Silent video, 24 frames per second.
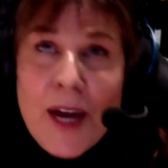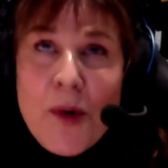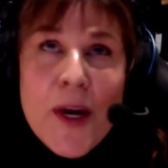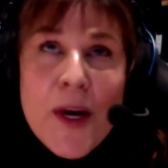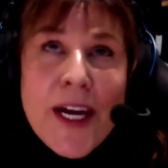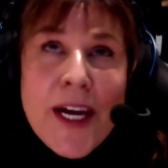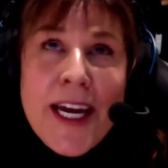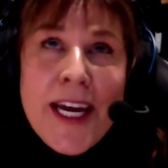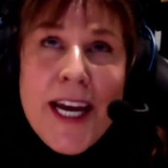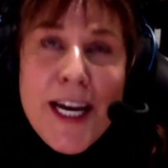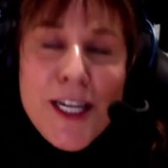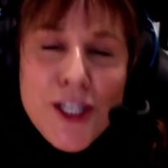
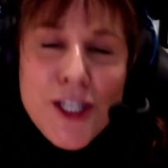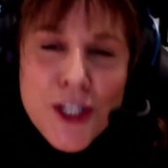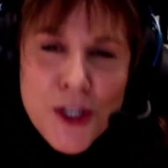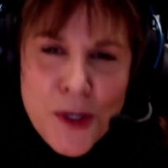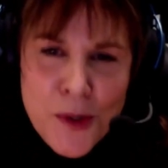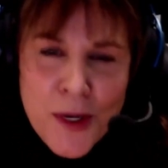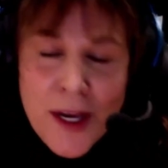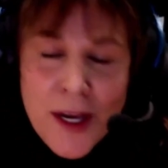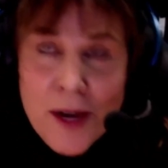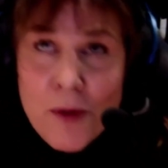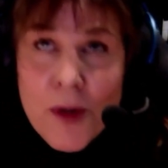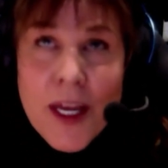What can I
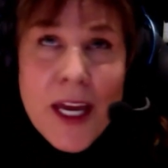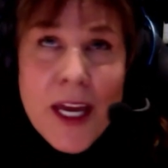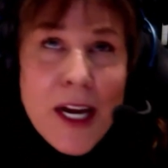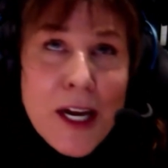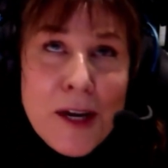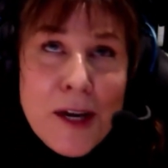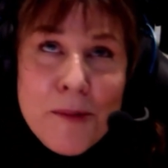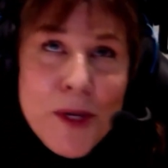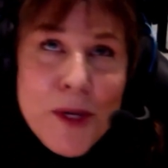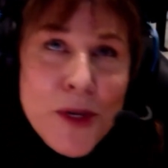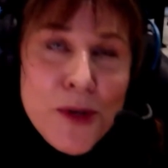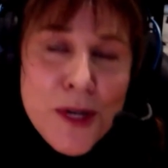do? Can
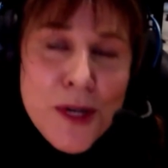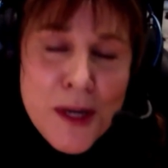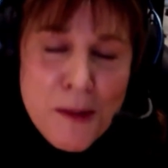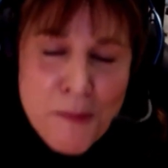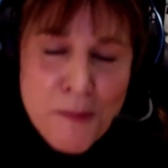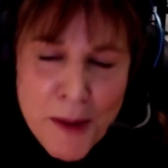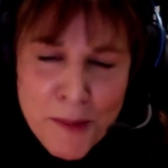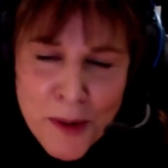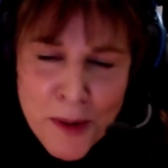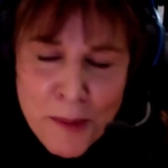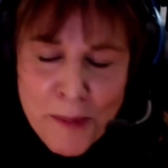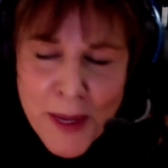a
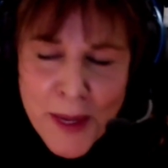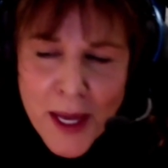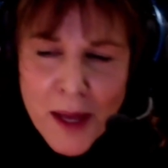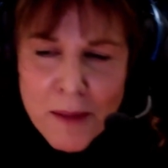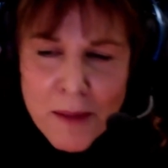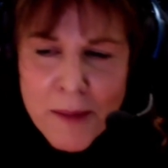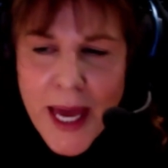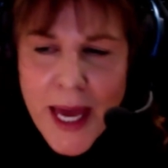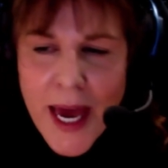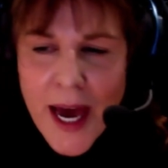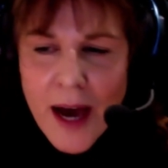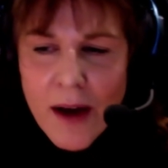community member
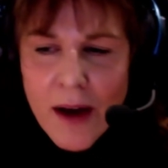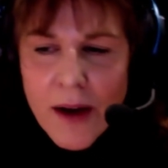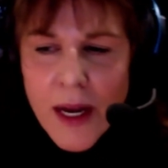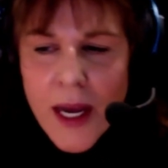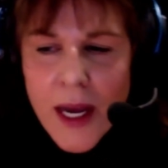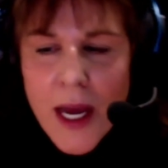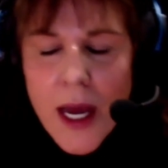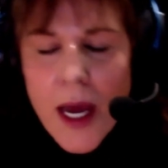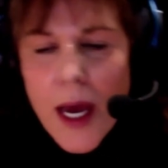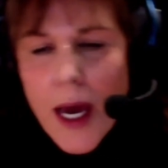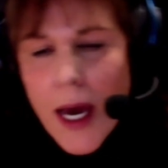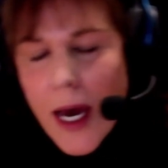bail me out?
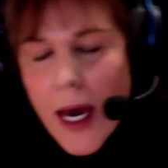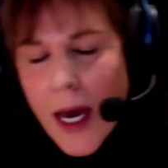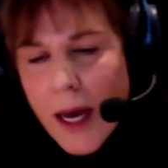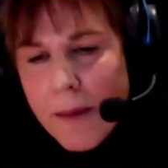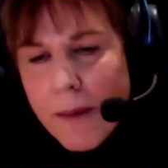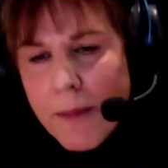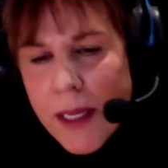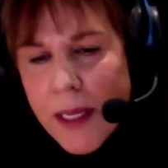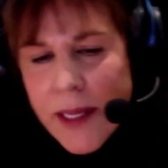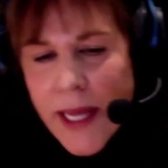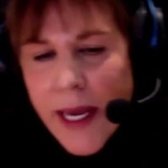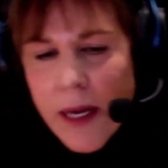
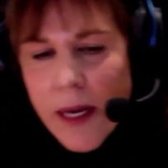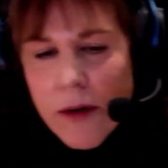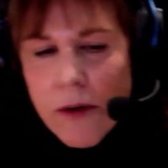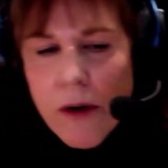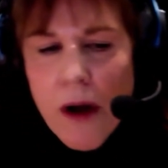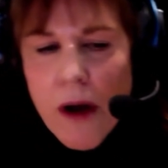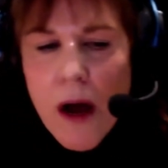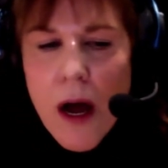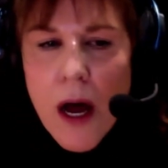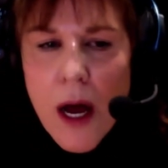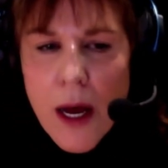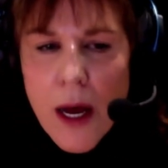
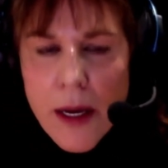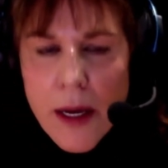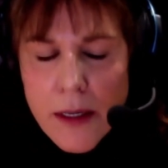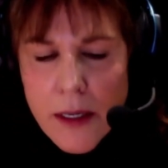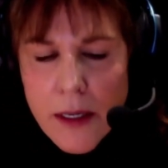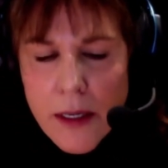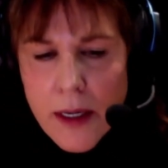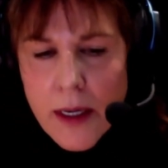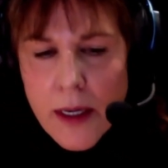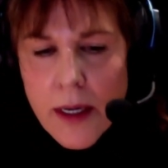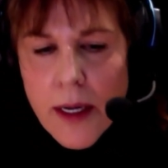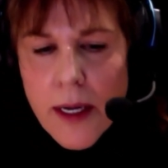Later
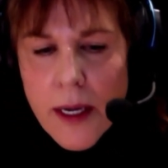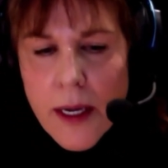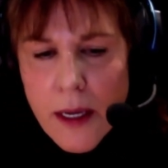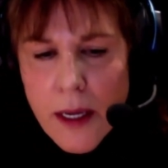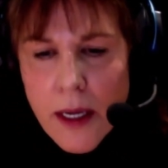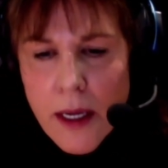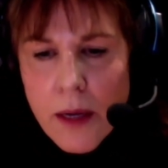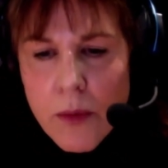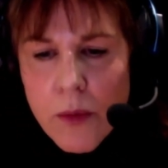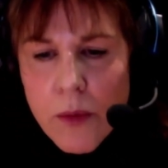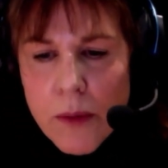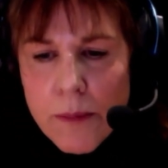on,
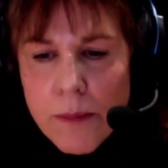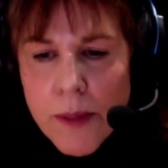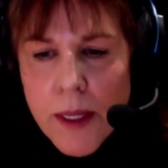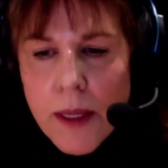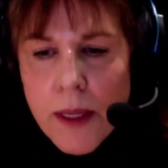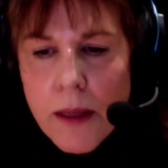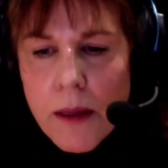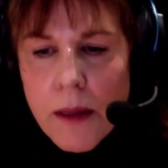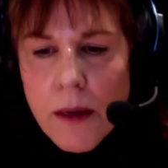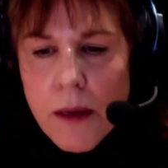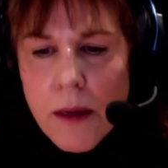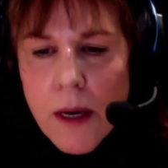it will
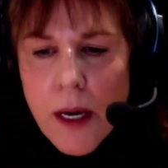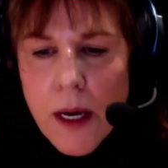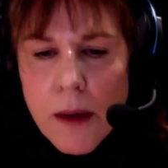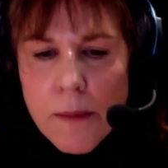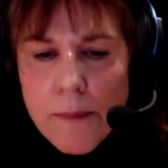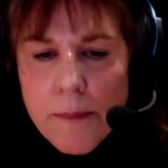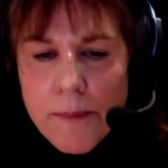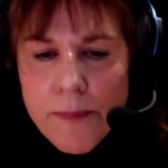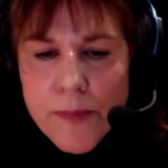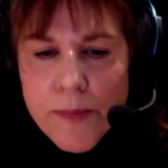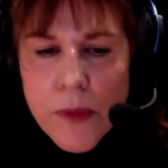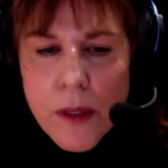be
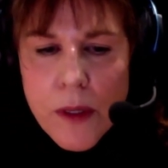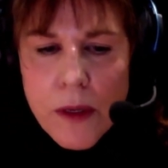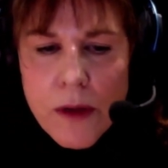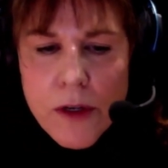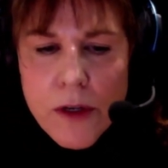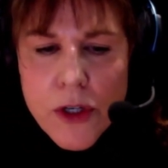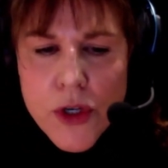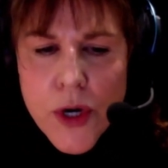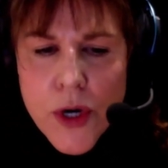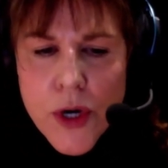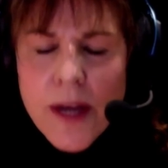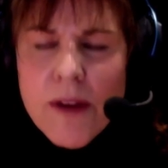
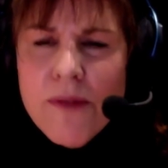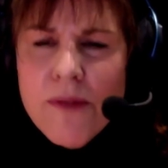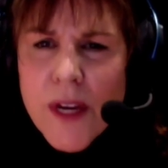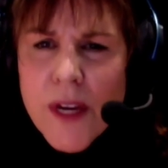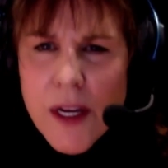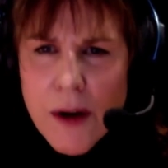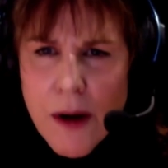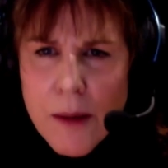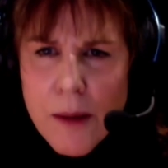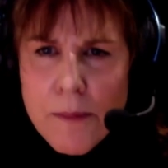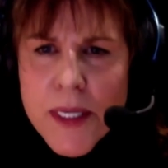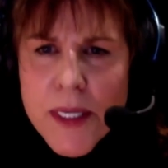trying to
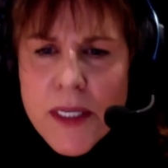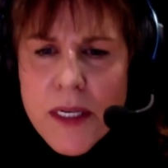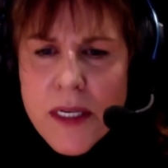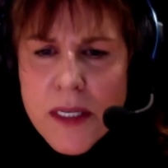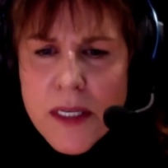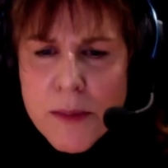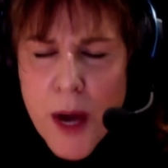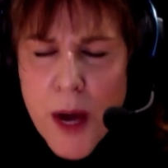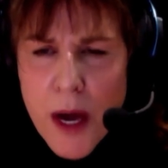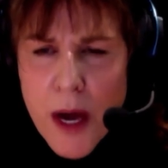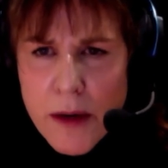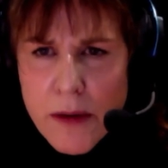figure out
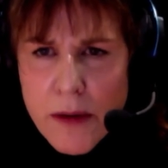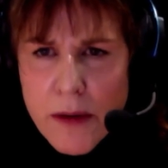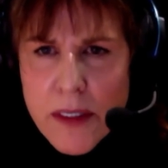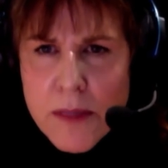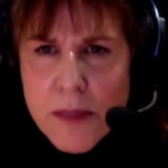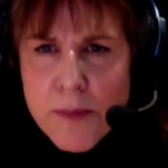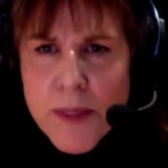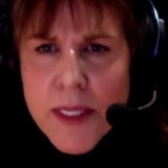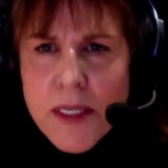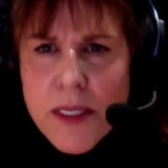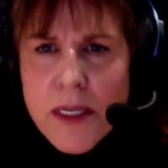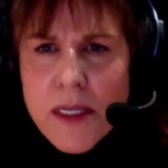business
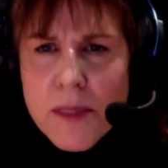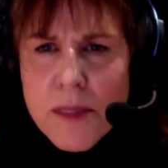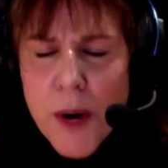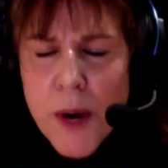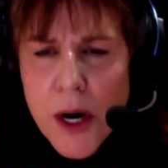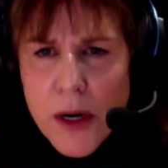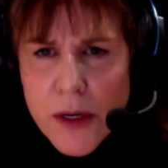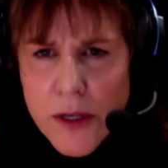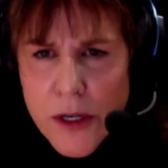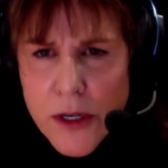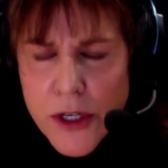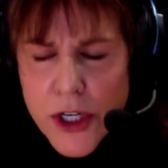models, business
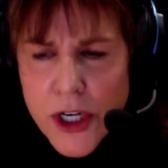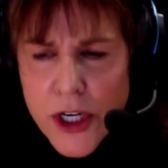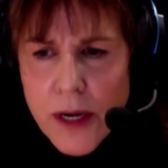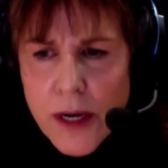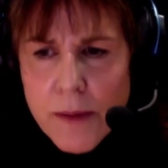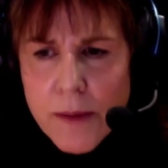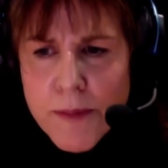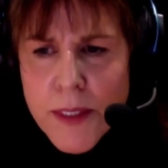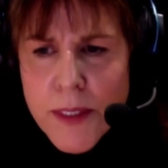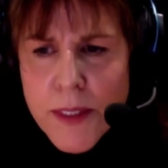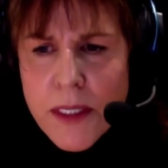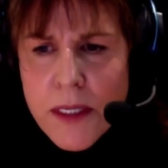
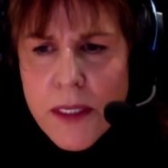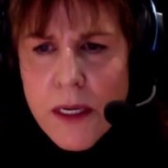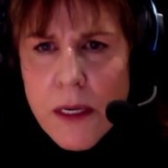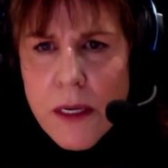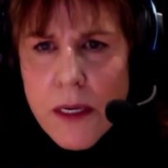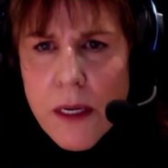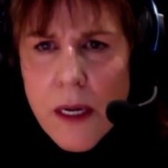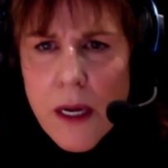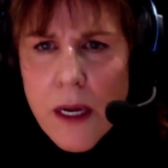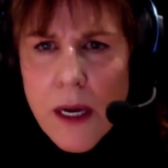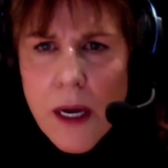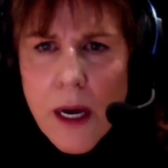partnerships.
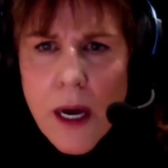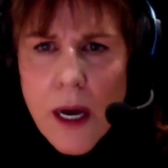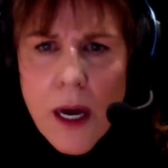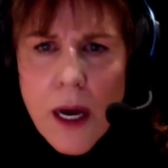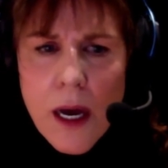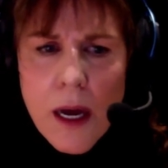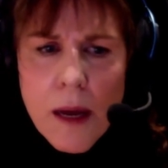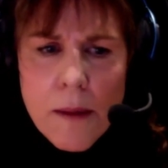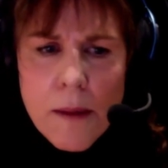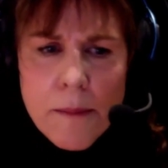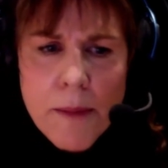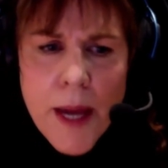
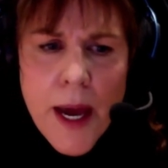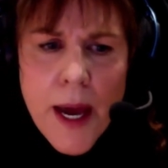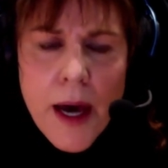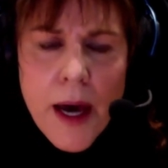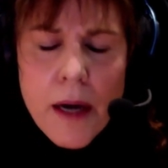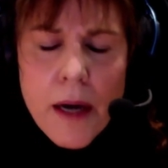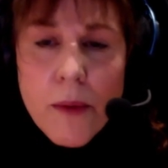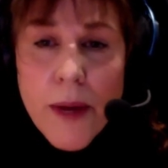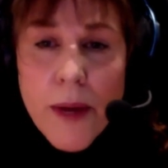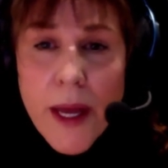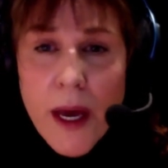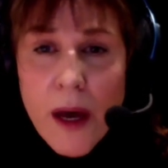
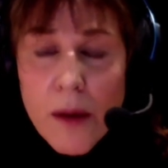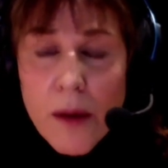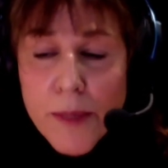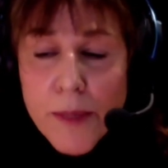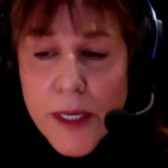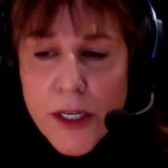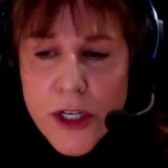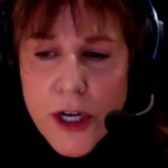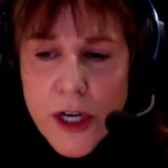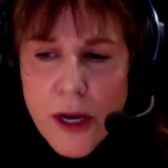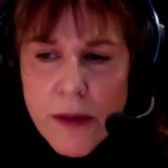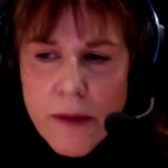How do we
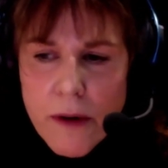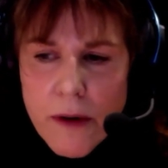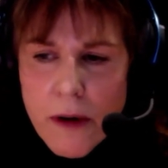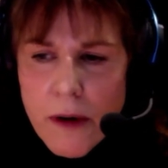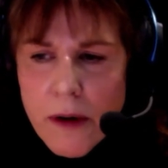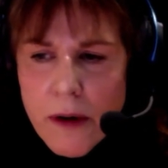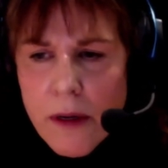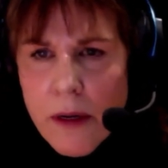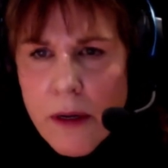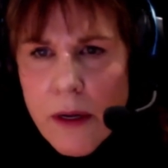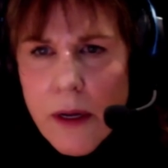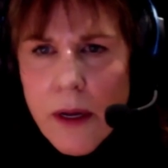help each
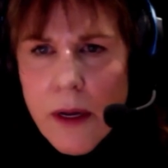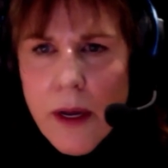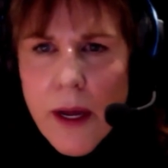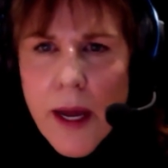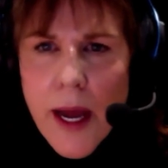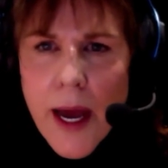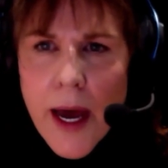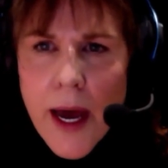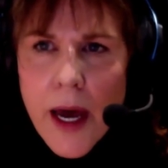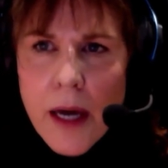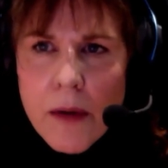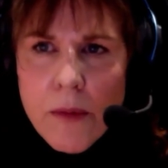other?
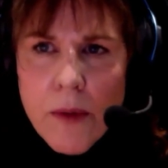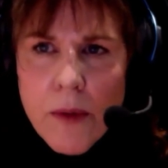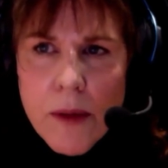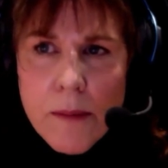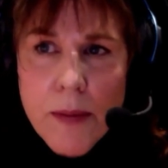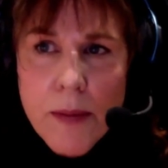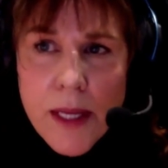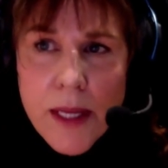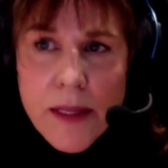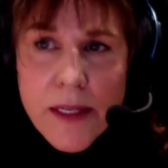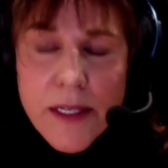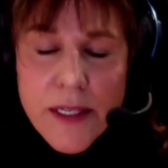How do
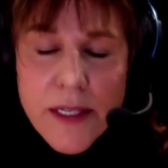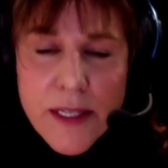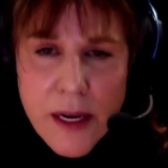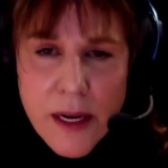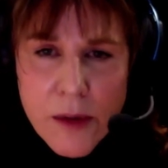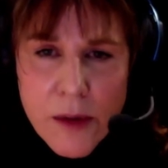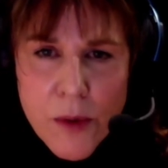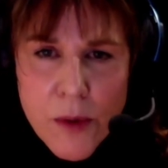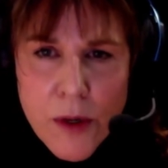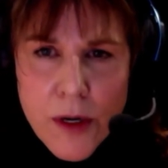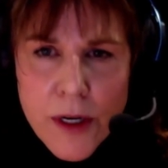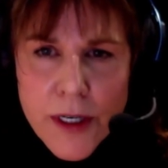we make this
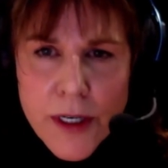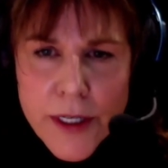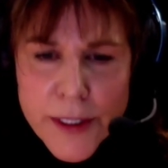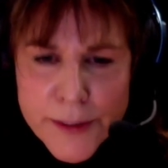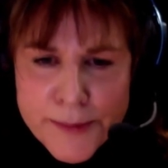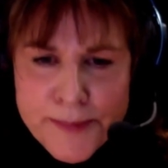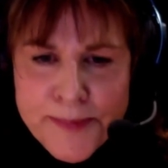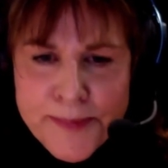thing work?